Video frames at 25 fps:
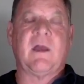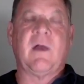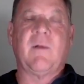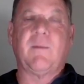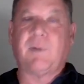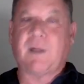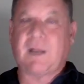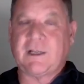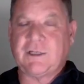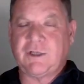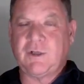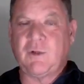
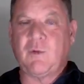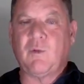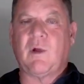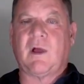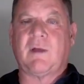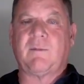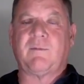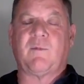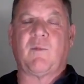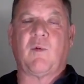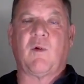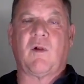But I do
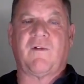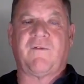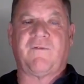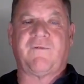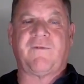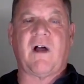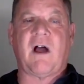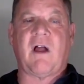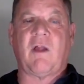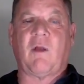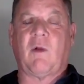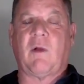want more
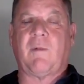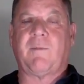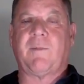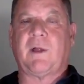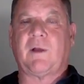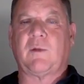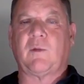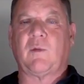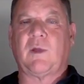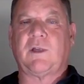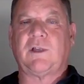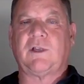follow-up
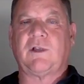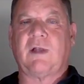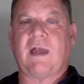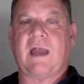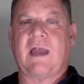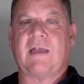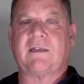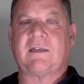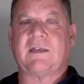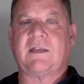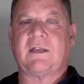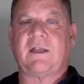on what you're
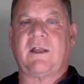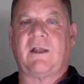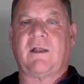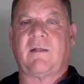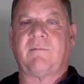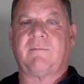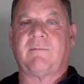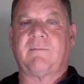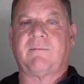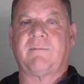asking here.